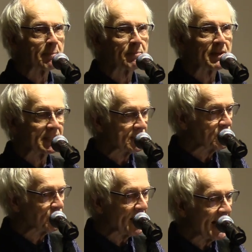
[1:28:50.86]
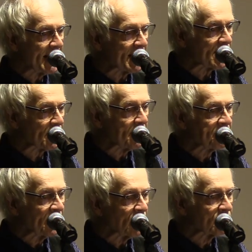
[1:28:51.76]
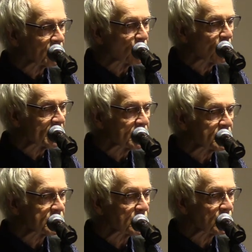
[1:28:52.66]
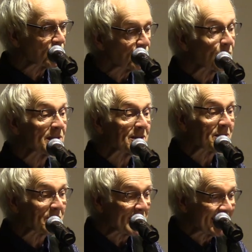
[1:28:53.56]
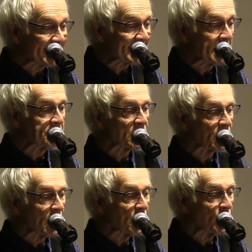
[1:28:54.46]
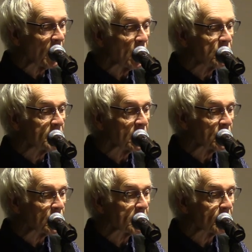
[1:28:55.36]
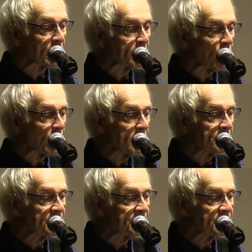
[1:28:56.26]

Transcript: up into air over queers, queer creeks, low oboe verbal.